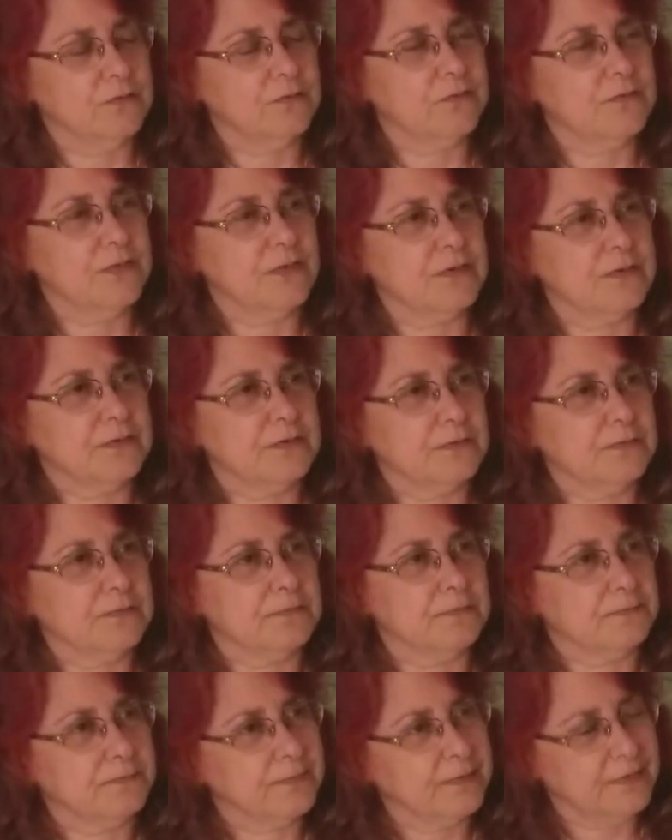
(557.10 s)
of the
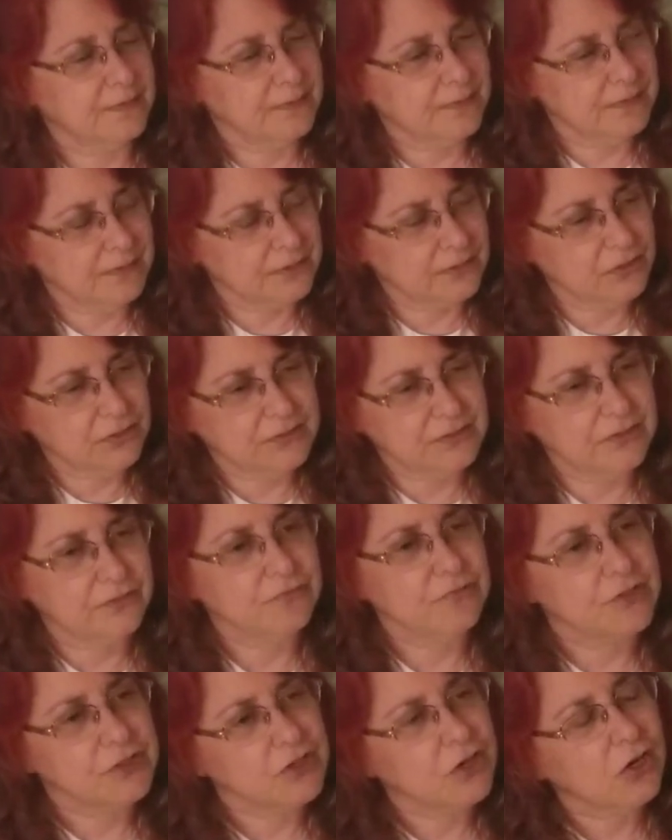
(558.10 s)

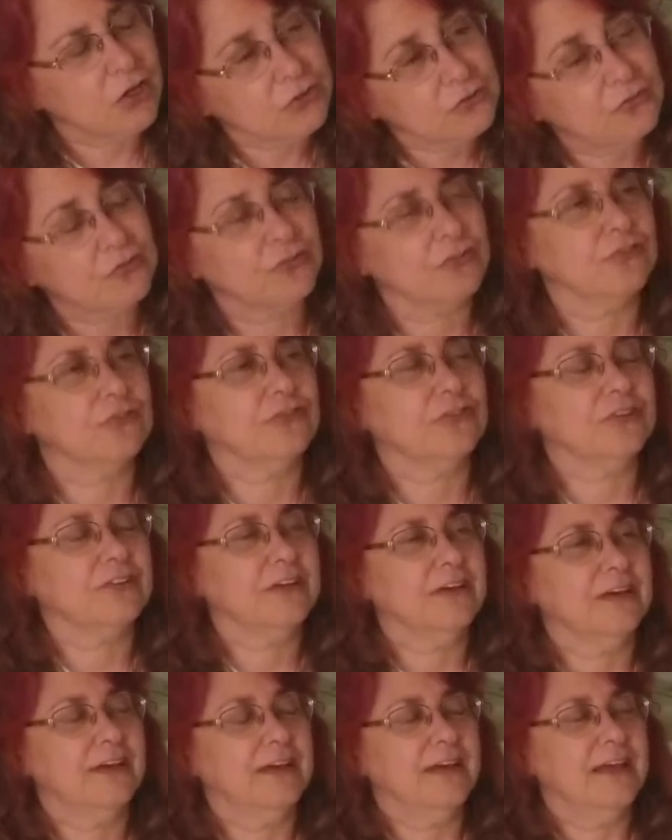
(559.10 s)
different cultures.
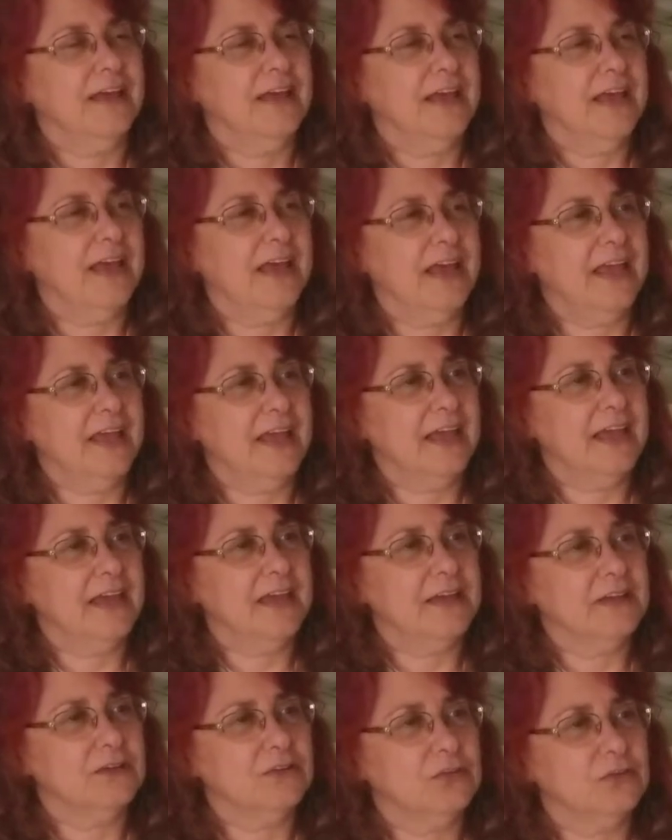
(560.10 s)

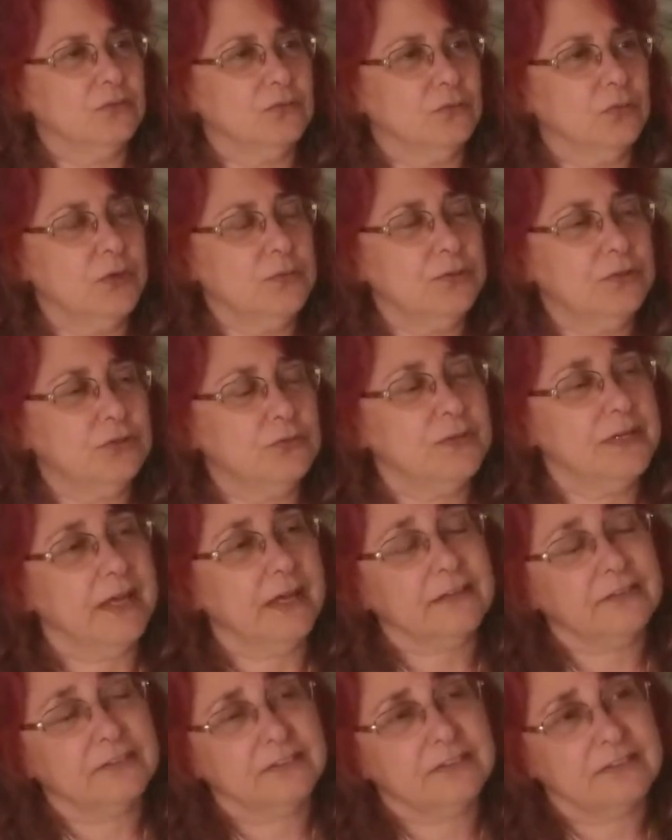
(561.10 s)
And we would do an
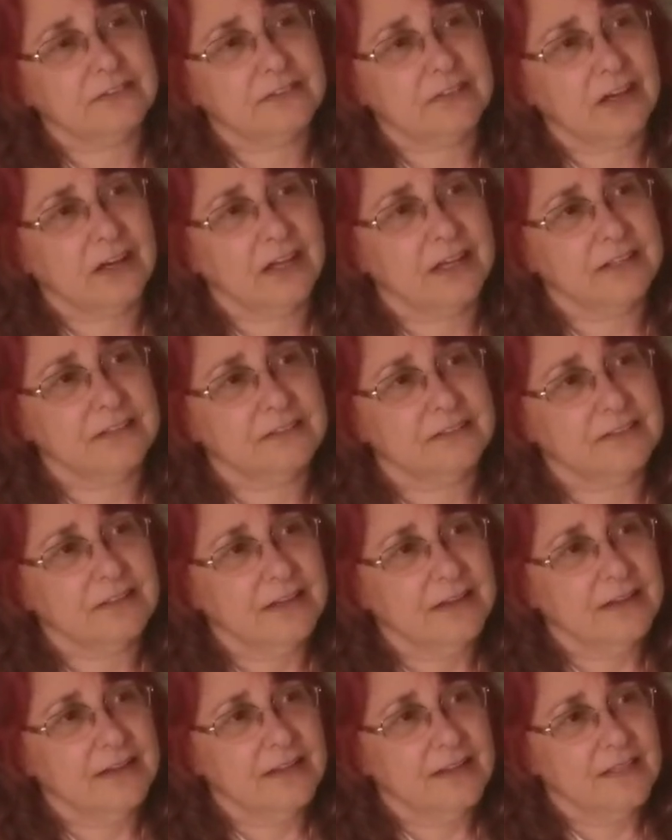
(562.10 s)
exercise
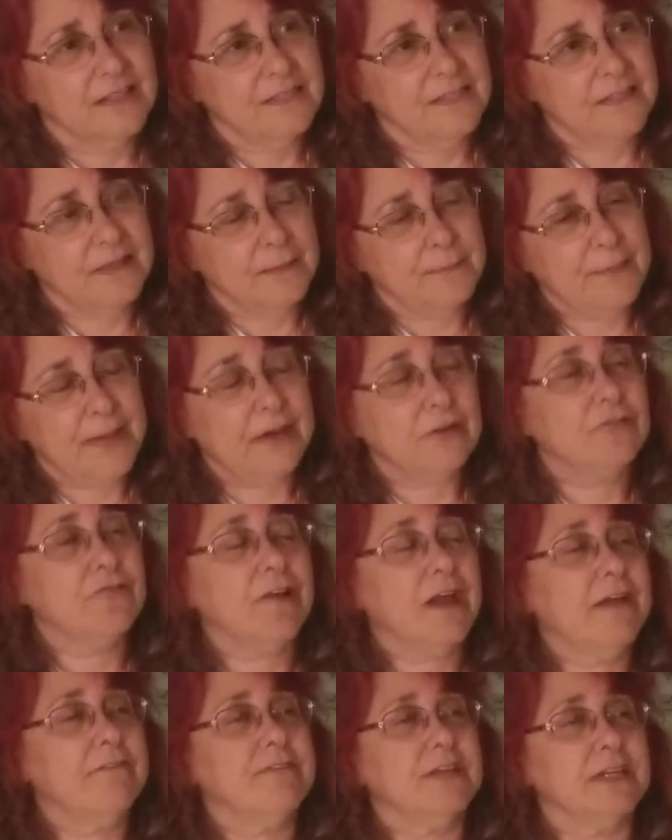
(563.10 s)
about
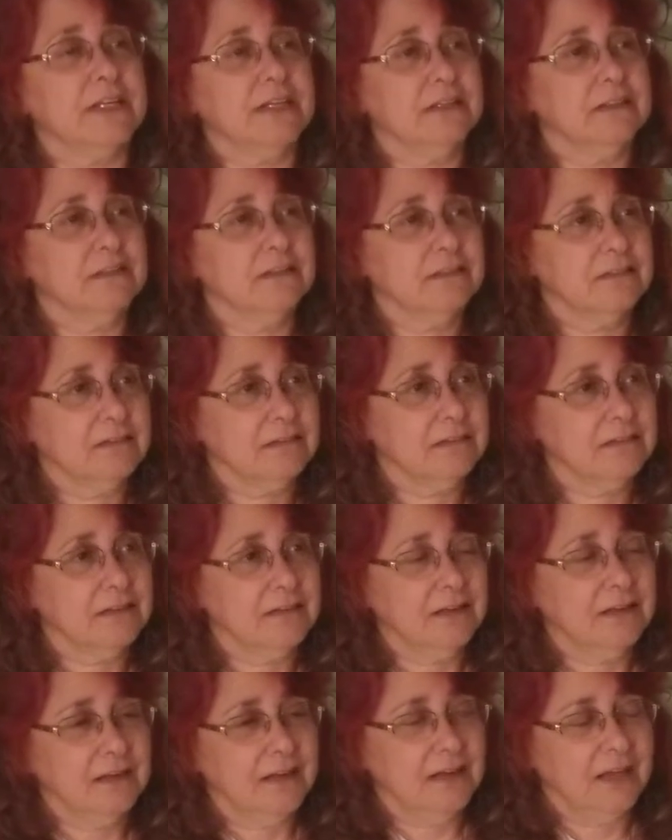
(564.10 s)
gravity.
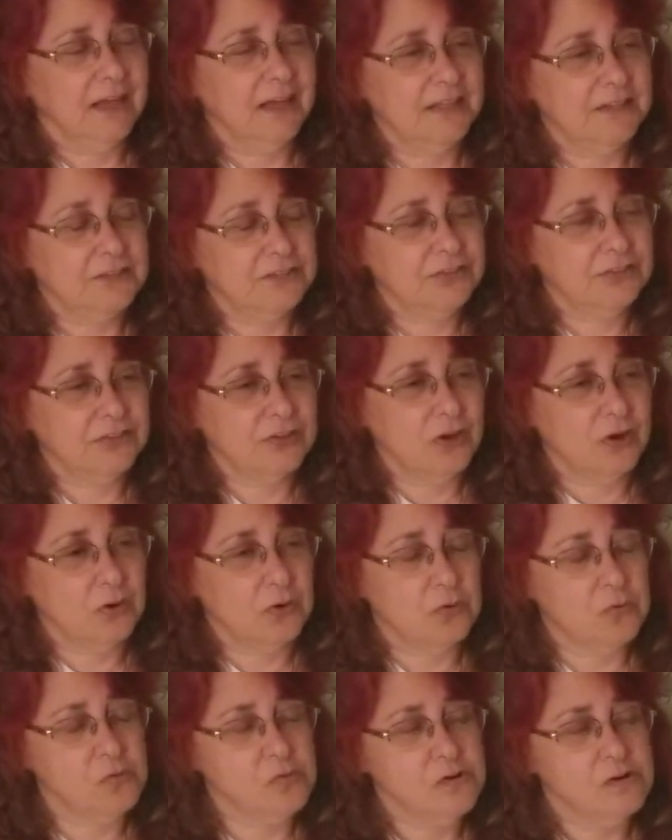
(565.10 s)
And
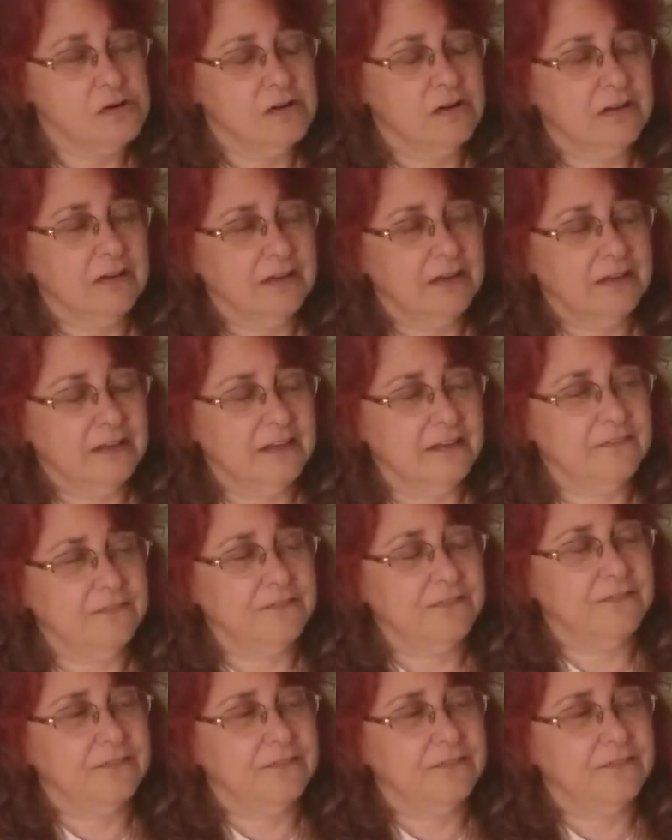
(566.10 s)
so if